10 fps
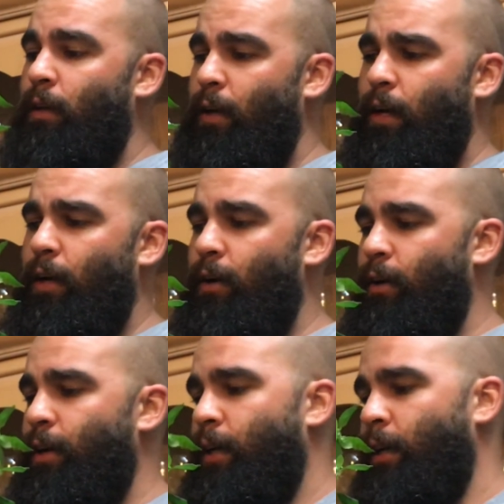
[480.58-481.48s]
a
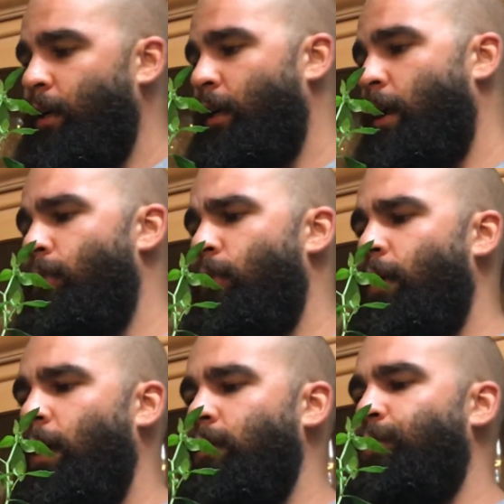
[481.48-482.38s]
hurricane and I
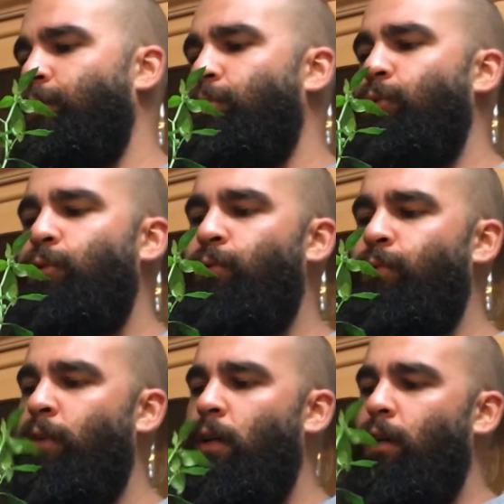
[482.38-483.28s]
forgot to move
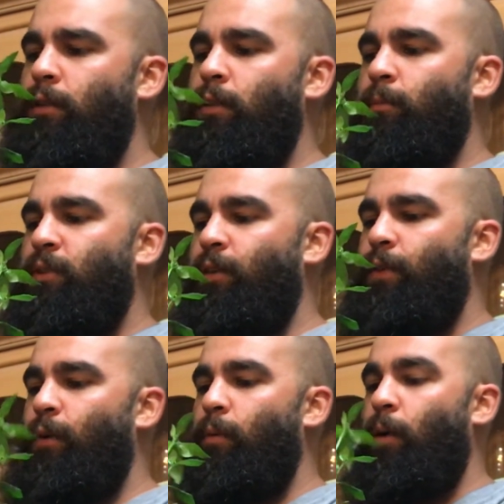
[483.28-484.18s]
some stuff
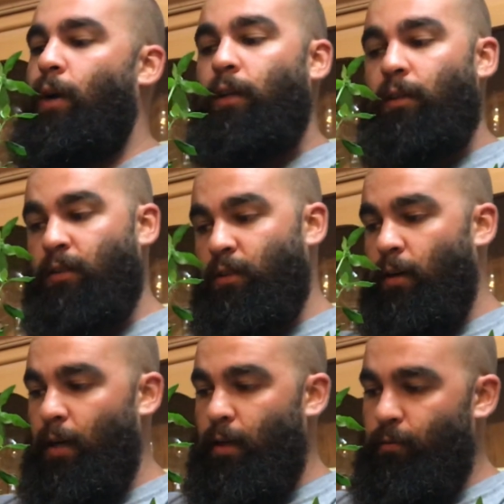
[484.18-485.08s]
that were blocking the
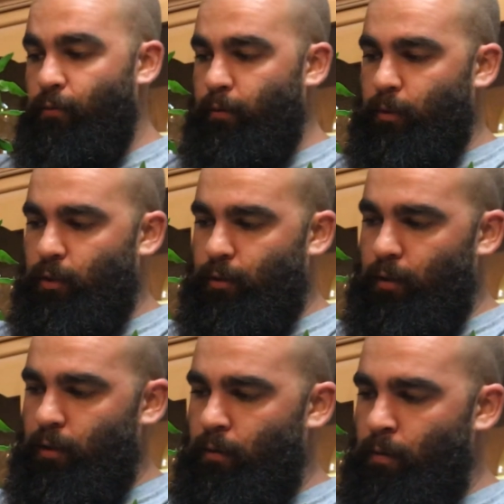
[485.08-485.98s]
sunlight from the tree.
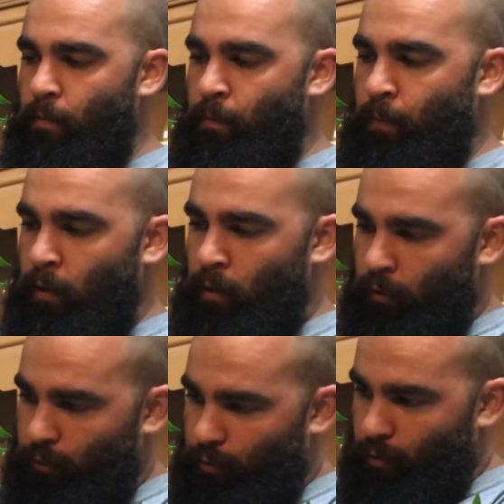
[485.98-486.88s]

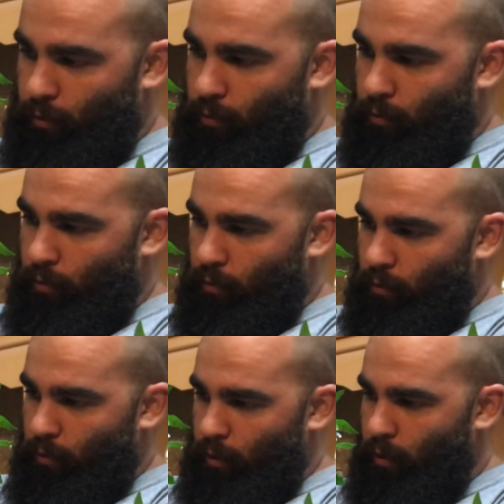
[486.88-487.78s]
So
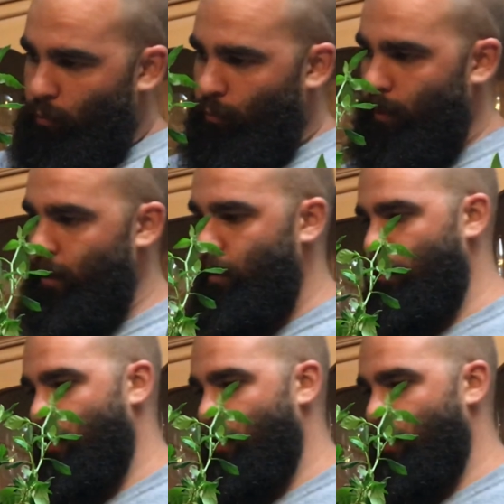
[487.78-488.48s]
it went into